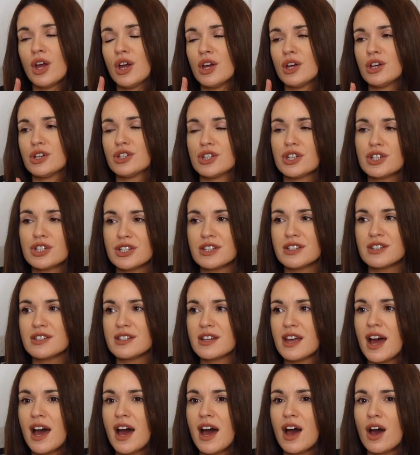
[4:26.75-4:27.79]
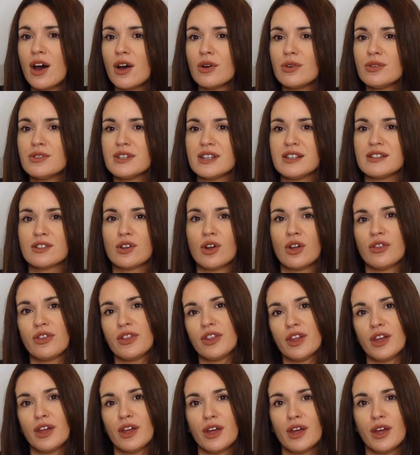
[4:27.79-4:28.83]
shushing sound, it's got
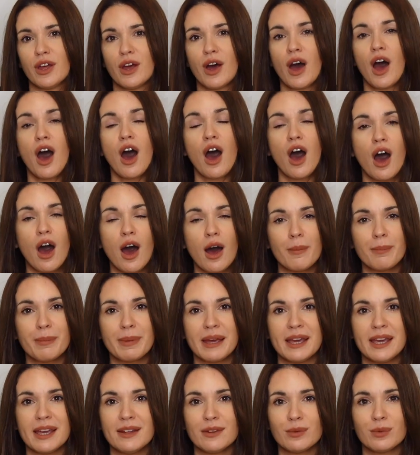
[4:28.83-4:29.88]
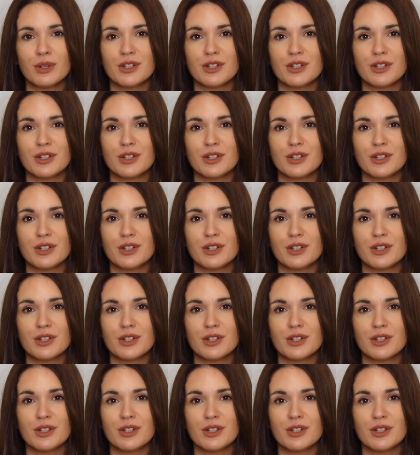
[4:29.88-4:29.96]
the heartbeat,